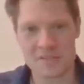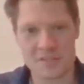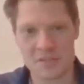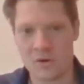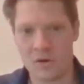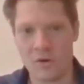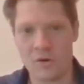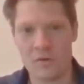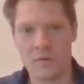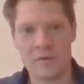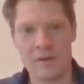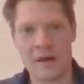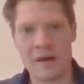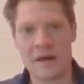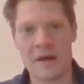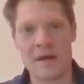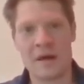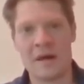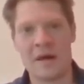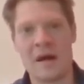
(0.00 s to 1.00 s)
This whole
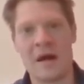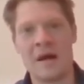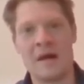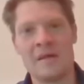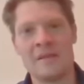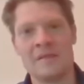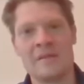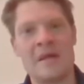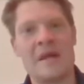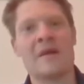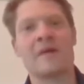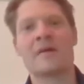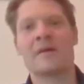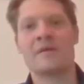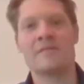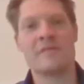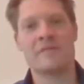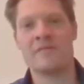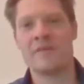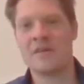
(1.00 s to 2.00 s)

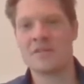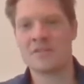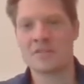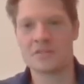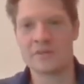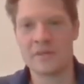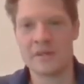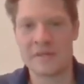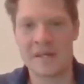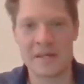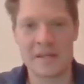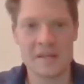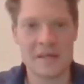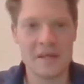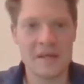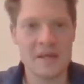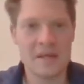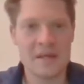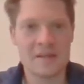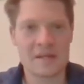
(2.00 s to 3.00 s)
narrative of history
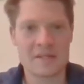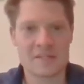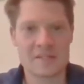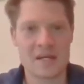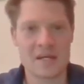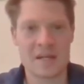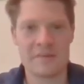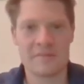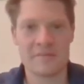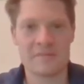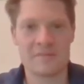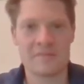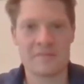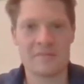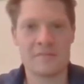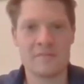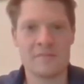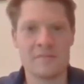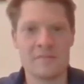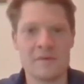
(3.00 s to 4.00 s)
that's kind of
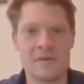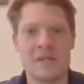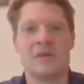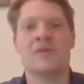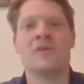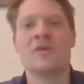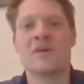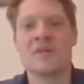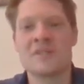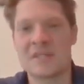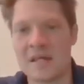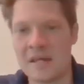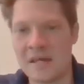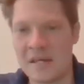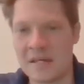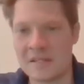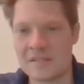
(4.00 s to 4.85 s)
looks at